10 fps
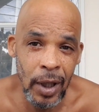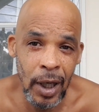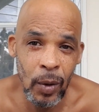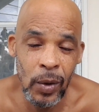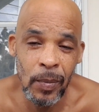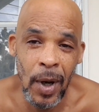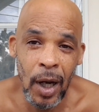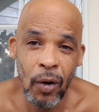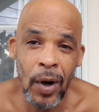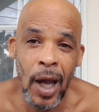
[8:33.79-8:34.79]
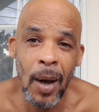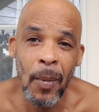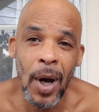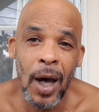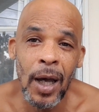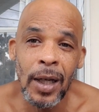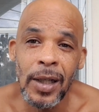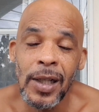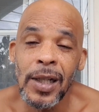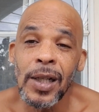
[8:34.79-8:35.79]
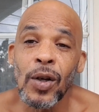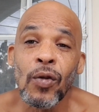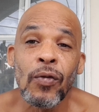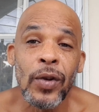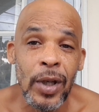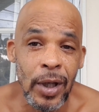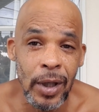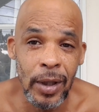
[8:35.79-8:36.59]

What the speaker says: and it was my grandma Sylvia